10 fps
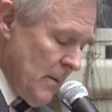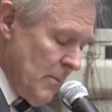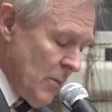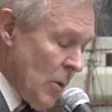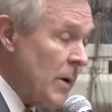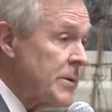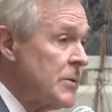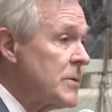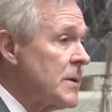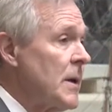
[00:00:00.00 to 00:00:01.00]
But what
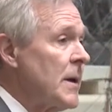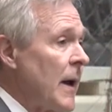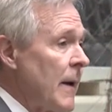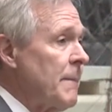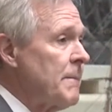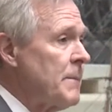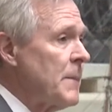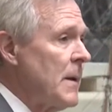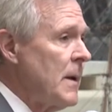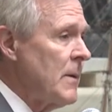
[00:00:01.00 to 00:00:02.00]
you see today
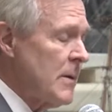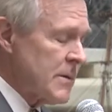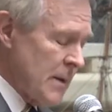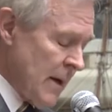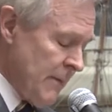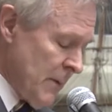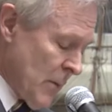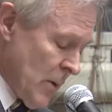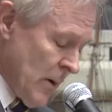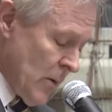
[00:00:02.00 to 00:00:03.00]
in this Navy and
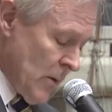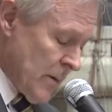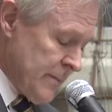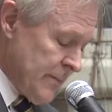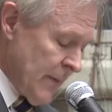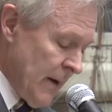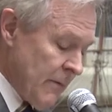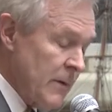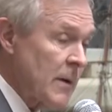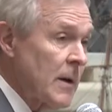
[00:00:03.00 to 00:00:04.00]
Marine Corps,
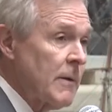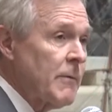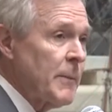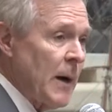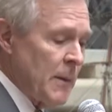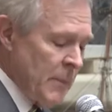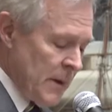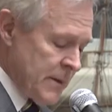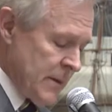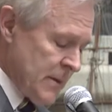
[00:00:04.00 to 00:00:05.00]
everything from our
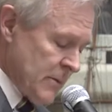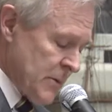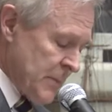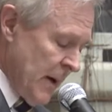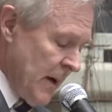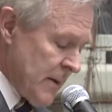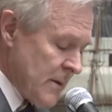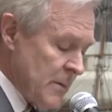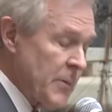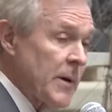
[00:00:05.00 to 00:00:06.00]
ability to respond
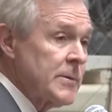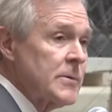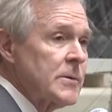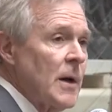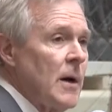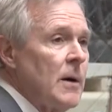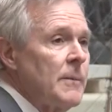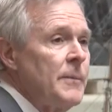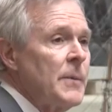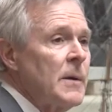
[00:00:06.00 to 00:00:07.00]
to the President's
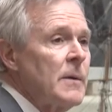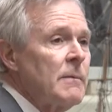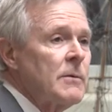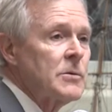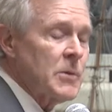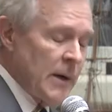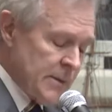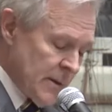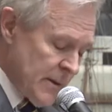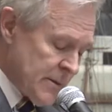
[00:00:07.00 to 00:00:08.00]
call for
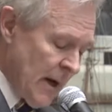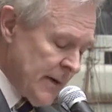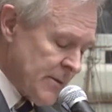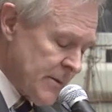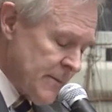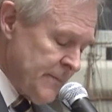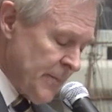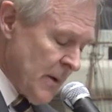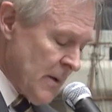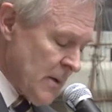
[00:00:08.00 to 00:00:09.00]
strikes against ISIS,
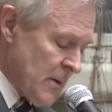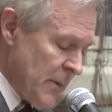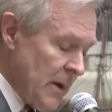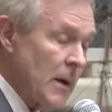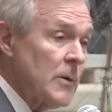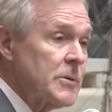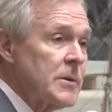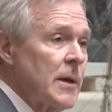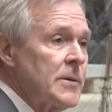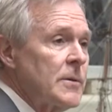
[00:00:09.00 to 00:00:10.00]
to being on
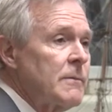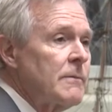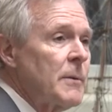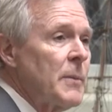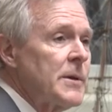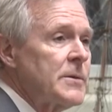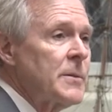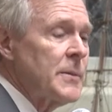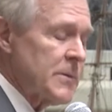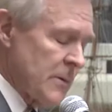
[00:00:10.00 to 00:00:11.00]
station for
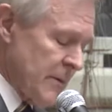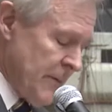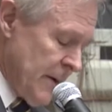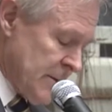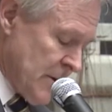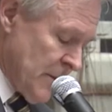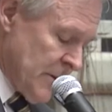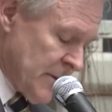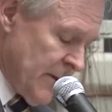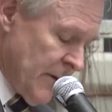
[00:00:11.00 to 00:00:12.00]
ballistic missile defense in the
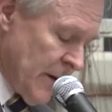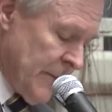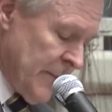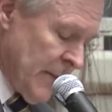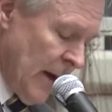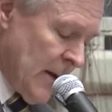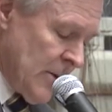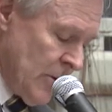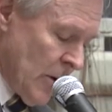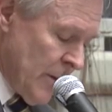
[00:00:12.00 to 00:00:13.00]
Pacific and
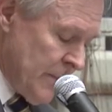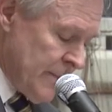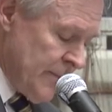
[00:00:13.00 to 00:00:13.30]
in Europe,